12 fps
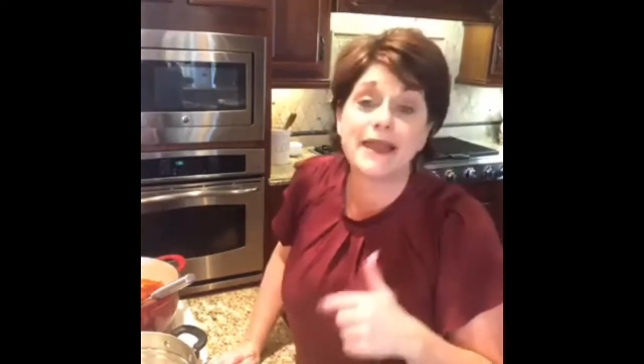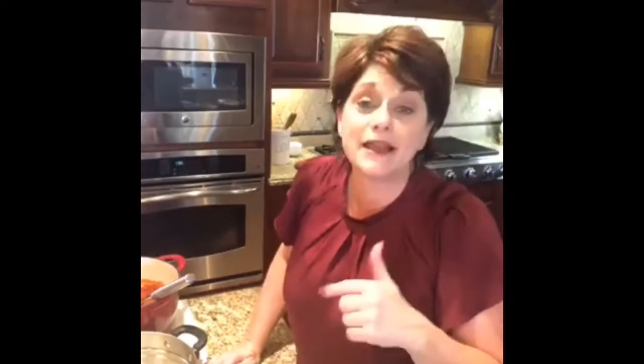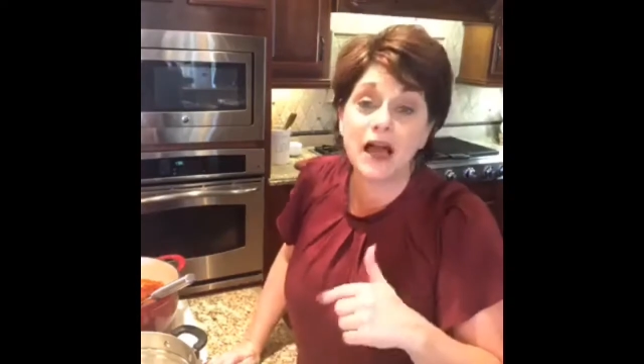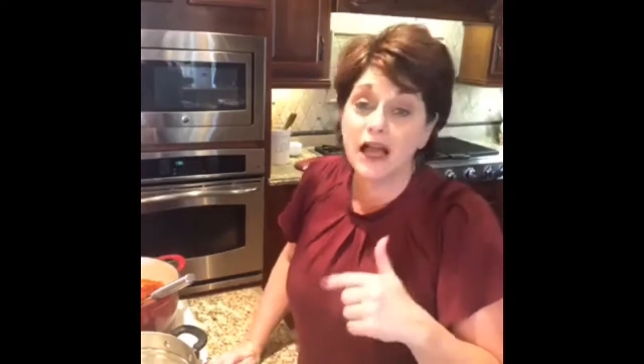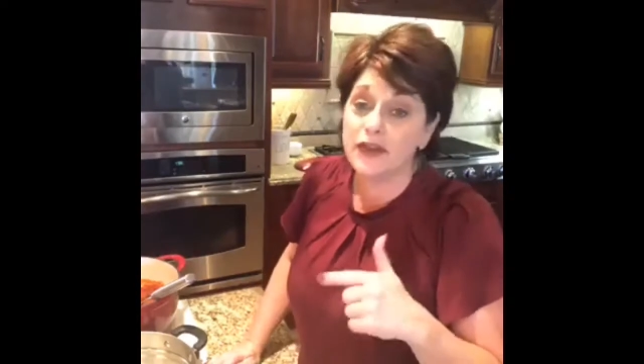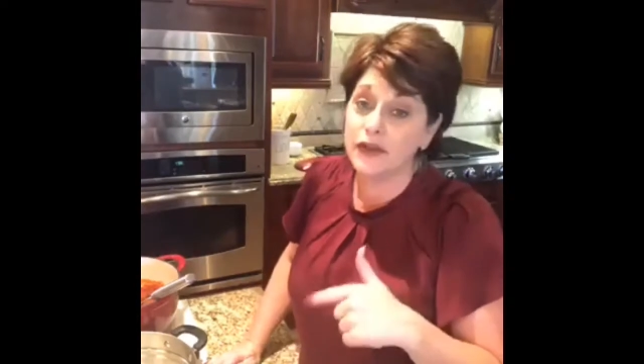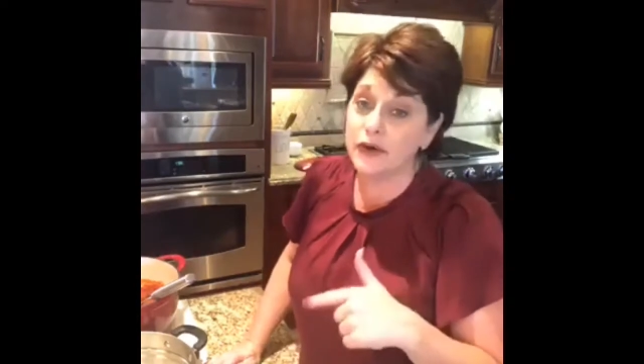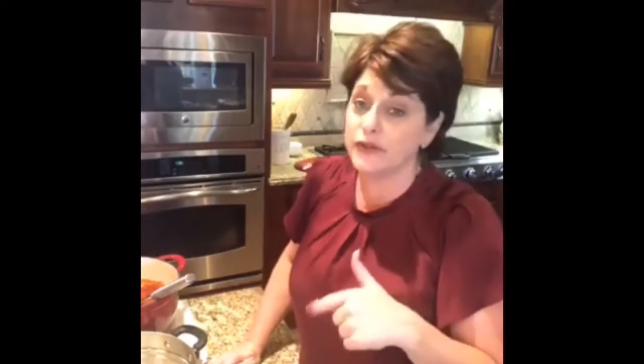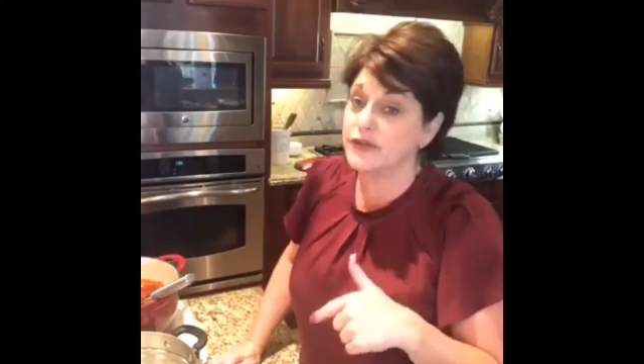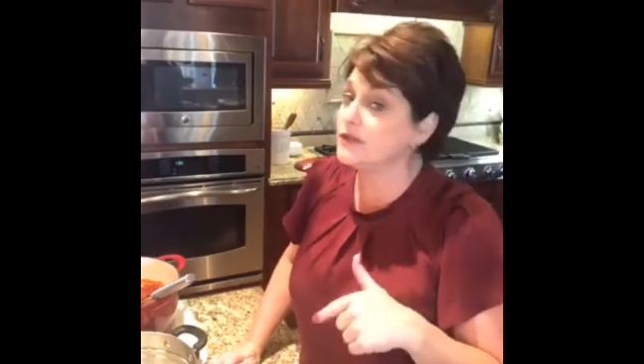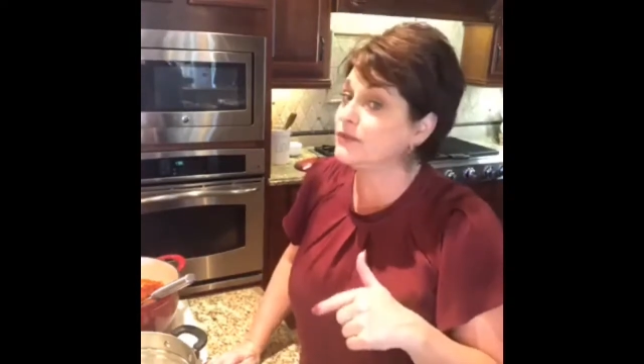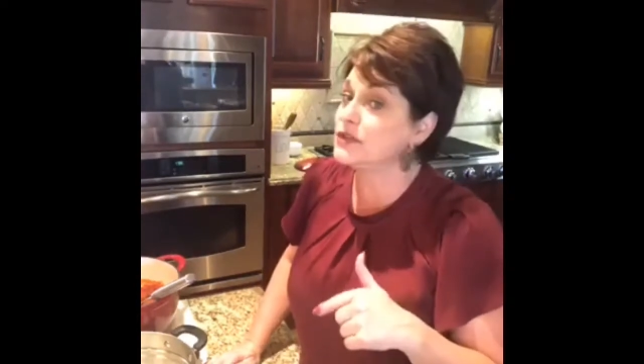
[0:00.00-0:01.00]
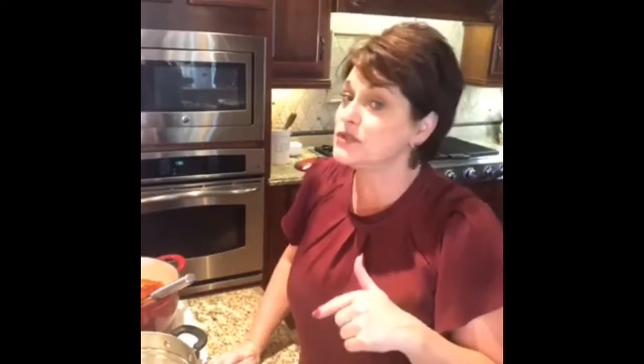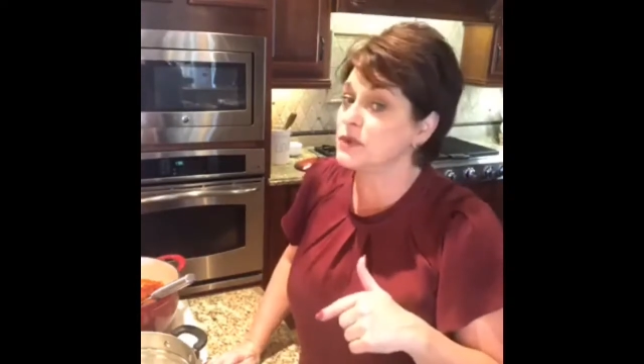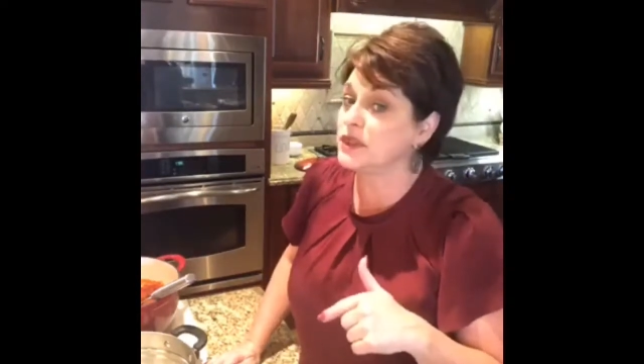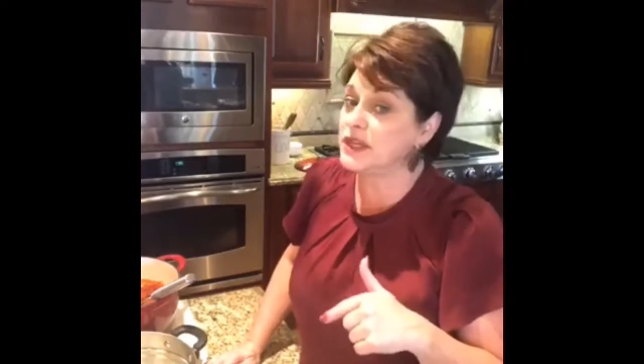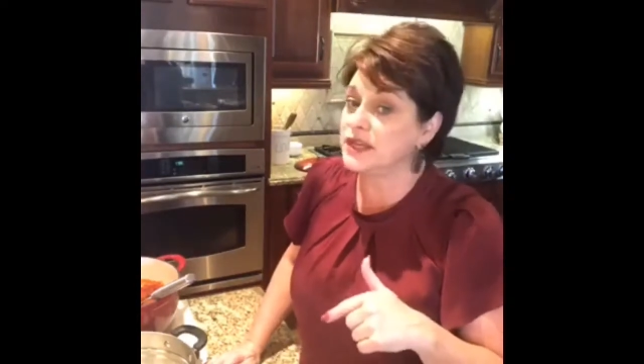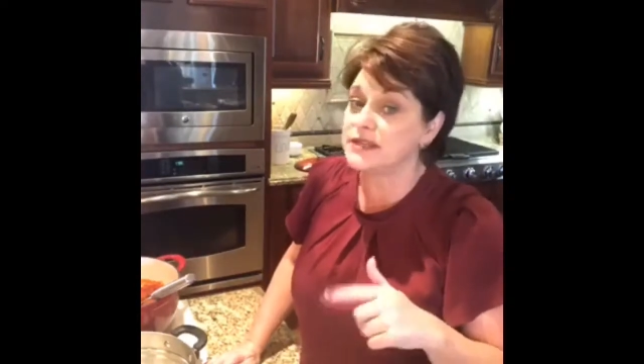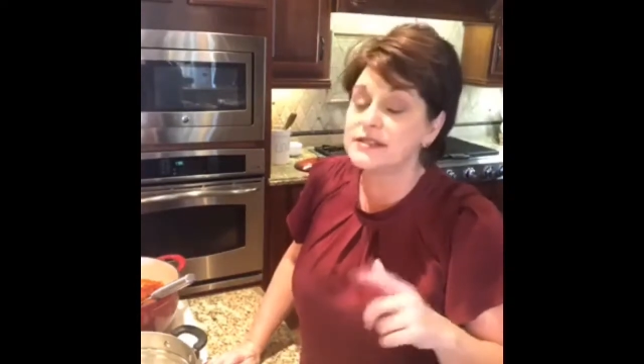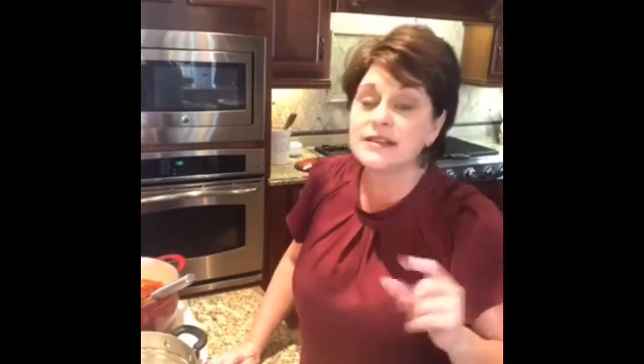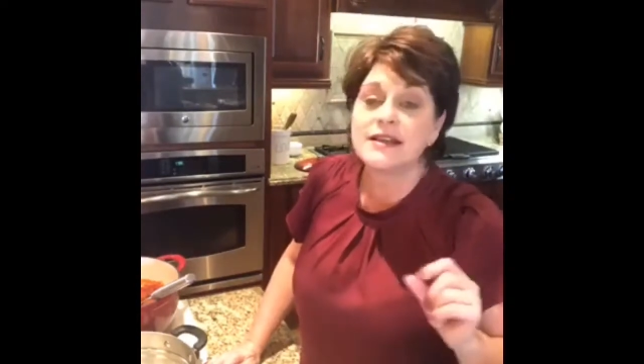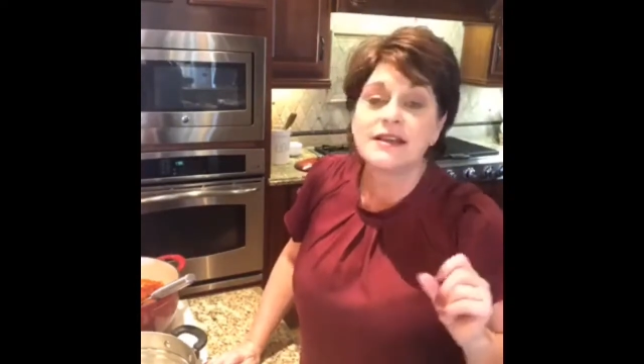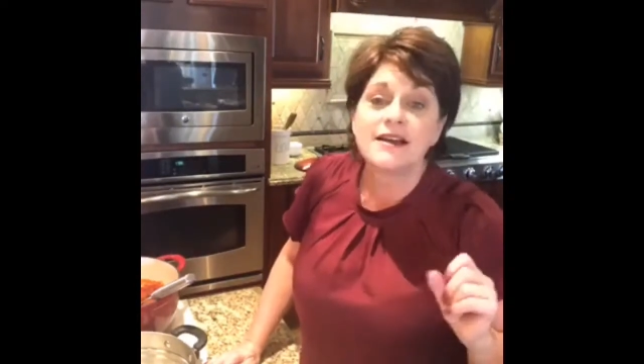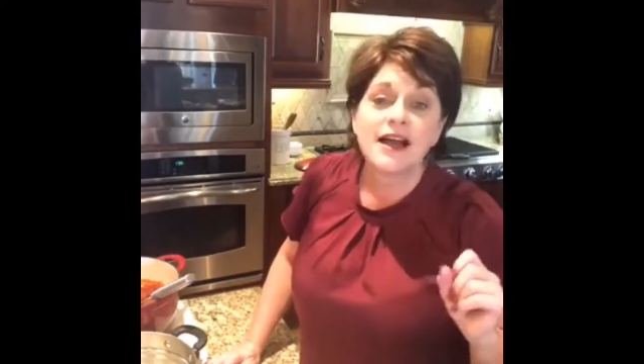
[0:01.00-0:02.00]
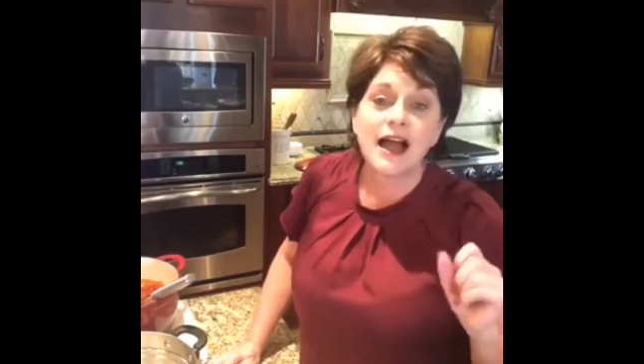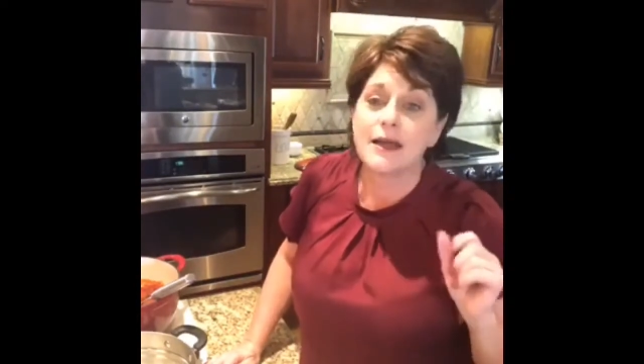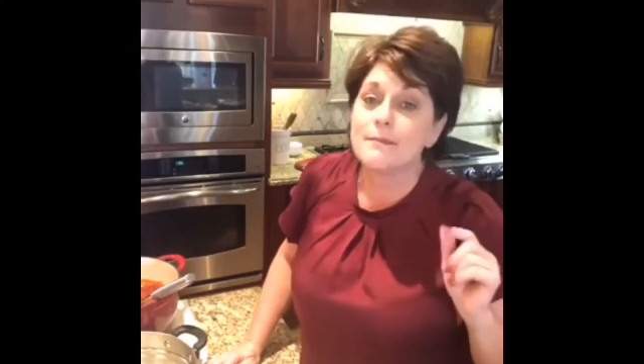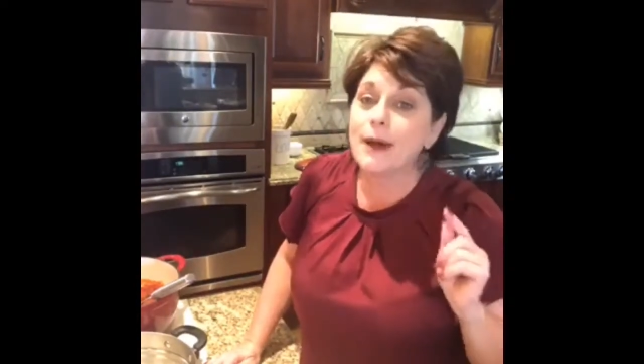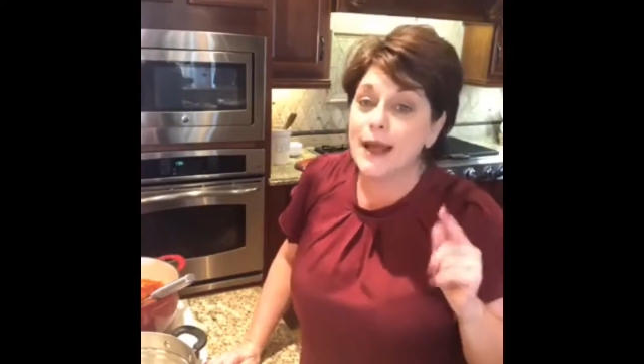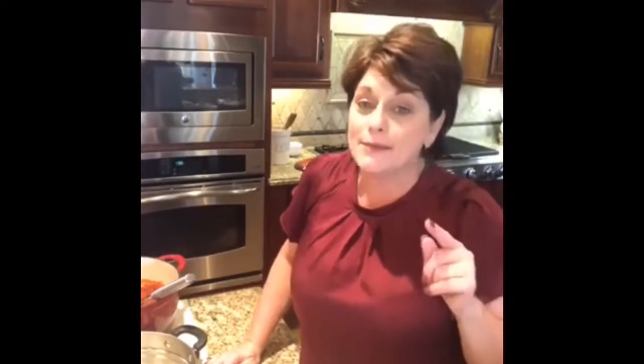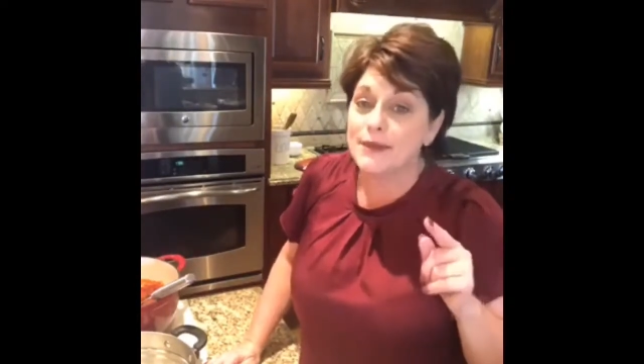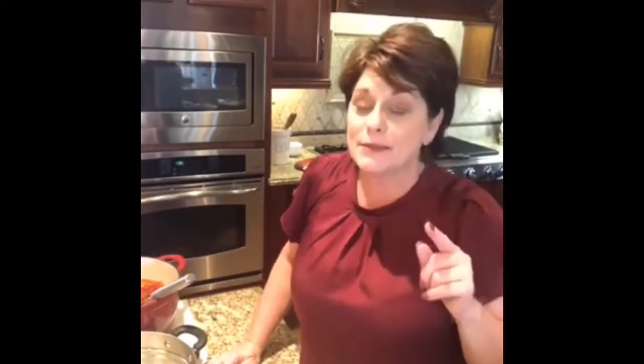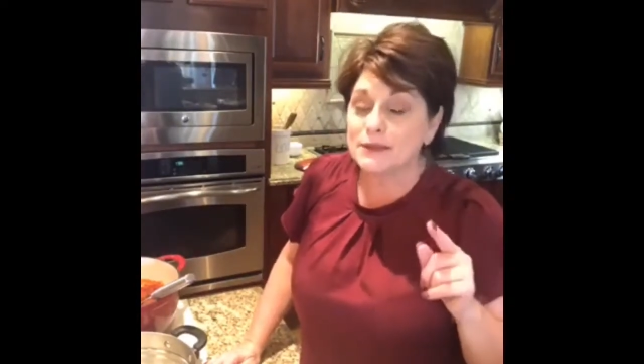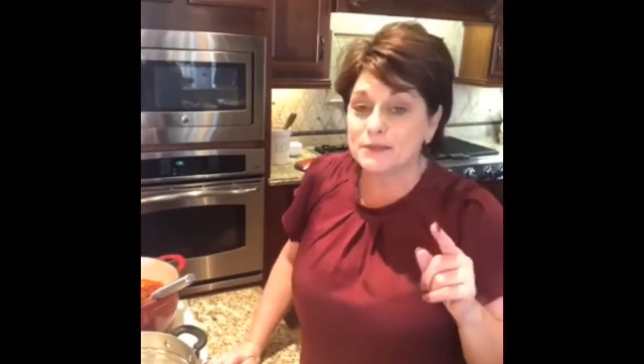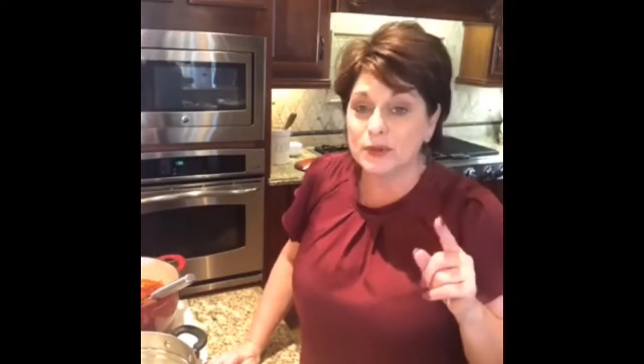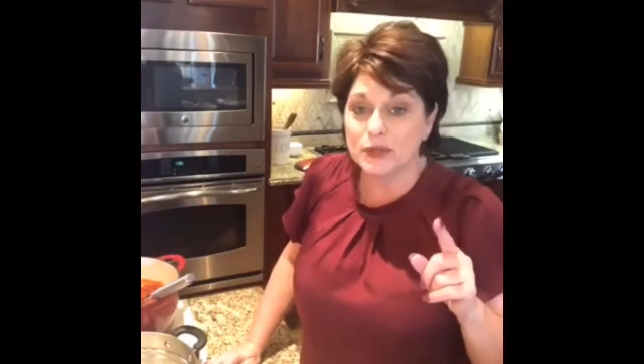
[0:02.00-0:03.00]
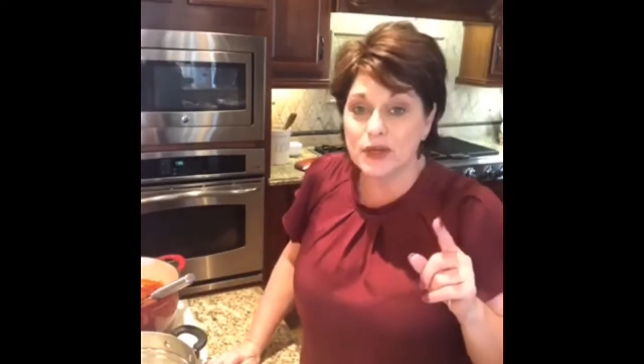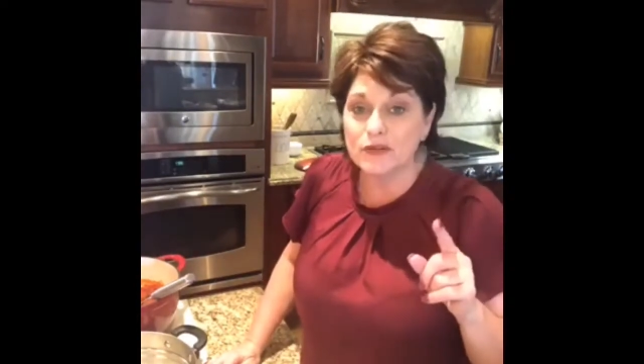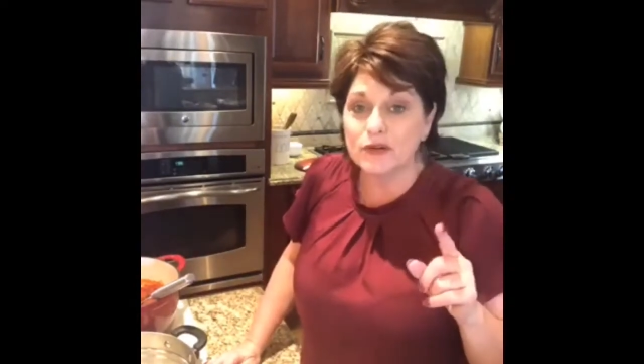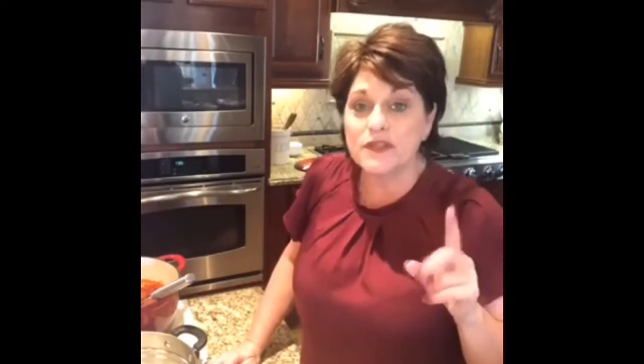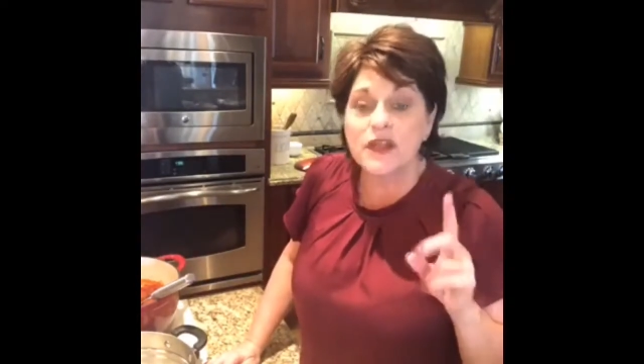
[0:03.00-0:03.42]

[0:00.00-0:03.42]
not know the difference with this. I might be able to pull it over.